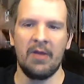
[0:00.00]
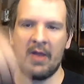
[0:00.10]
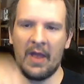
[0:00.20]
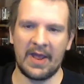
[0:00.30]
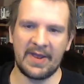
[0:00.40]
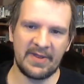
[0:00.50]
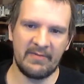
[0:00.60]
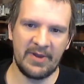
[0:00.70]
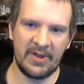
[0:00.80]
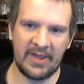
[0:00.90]
I got some
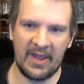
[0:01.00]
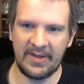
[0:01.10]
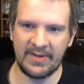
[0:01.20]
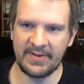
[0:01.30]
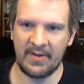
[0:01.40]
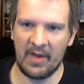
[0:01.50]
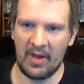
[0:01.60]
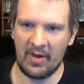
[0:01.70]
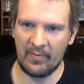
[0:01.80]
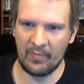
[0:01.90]
in that case.
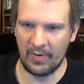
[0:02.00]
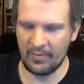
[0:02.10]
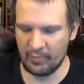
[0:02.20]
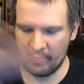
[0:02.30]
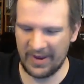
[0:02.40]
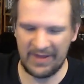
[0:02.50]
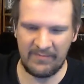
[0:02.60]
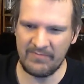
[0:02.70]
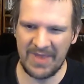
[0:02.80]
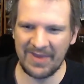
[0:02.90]
Well, we keep
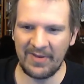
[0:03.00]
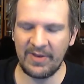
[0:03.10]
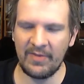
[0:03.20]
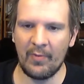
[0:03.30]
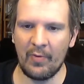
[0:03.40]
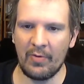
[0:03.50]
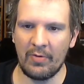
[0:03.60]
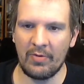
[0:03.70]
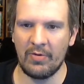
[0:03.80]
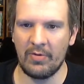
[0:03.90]
mainly the
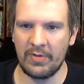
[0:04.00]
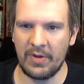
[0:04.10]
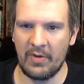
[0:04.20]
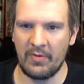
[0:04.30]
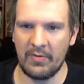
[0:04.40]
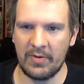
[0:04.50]
more, you know,